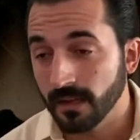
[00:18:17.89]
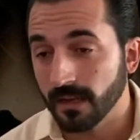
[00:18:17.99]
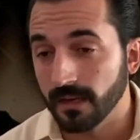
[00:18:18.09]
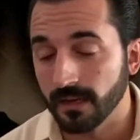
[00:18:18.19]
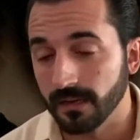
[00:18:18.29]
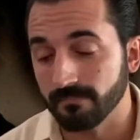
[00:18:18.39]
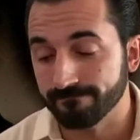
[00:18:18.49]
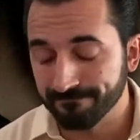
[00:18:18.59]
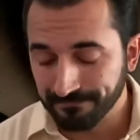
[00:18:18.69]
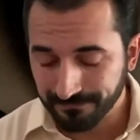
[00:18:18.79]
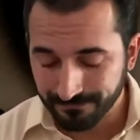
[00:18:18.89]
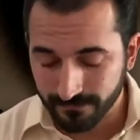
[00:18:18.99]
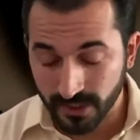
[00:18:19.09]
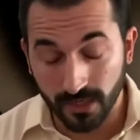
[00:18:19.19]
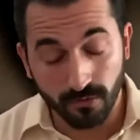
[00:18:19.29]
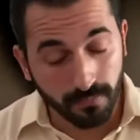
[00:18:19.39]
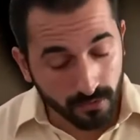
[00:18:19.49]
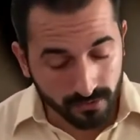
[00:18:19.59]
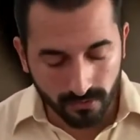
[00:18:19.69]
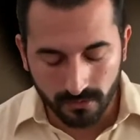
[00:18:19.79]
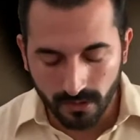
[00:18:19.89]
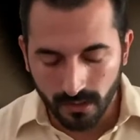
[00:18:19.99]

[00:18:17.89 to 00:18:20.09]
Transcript: Chano Pozo.